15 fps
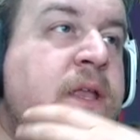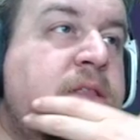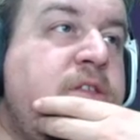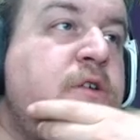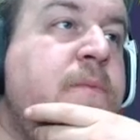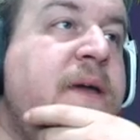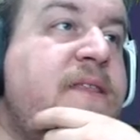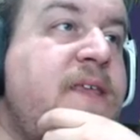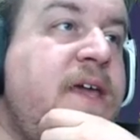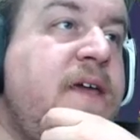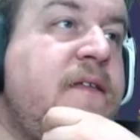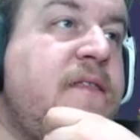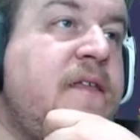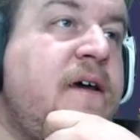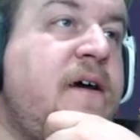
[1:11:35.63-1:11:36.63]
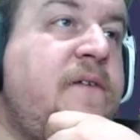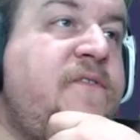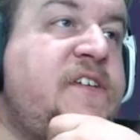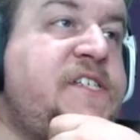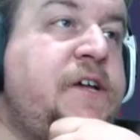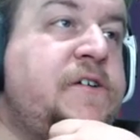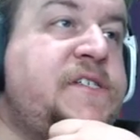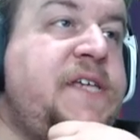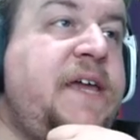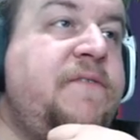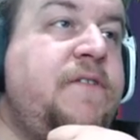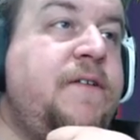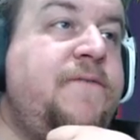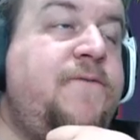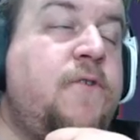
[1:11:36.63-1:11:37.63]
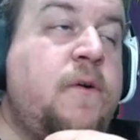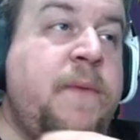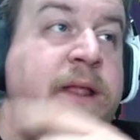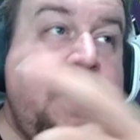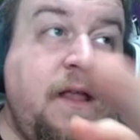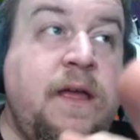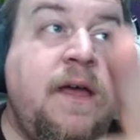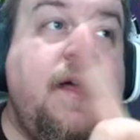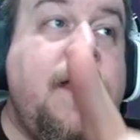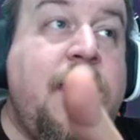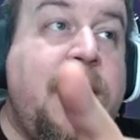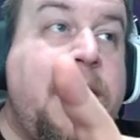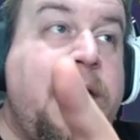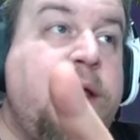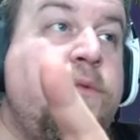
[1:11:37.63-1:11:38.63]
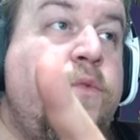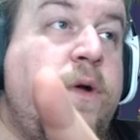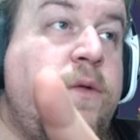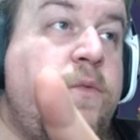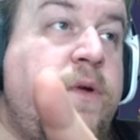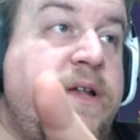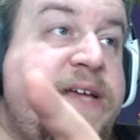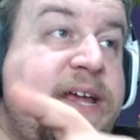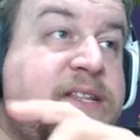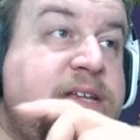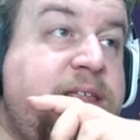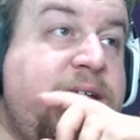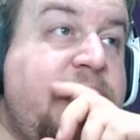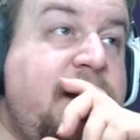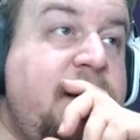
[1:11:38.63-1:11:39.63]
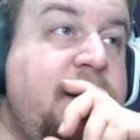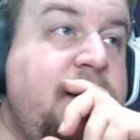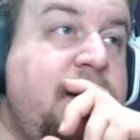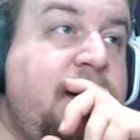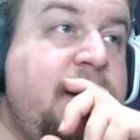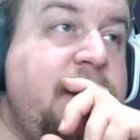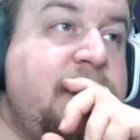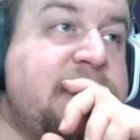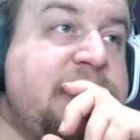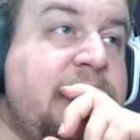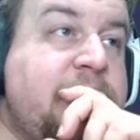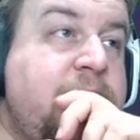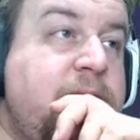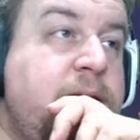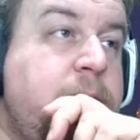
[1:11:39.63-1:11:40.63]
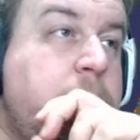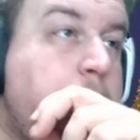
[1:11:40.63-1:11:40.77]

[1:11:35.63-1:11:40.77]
Do you meet the Vizier's evil informant? And we'll get to that in a second.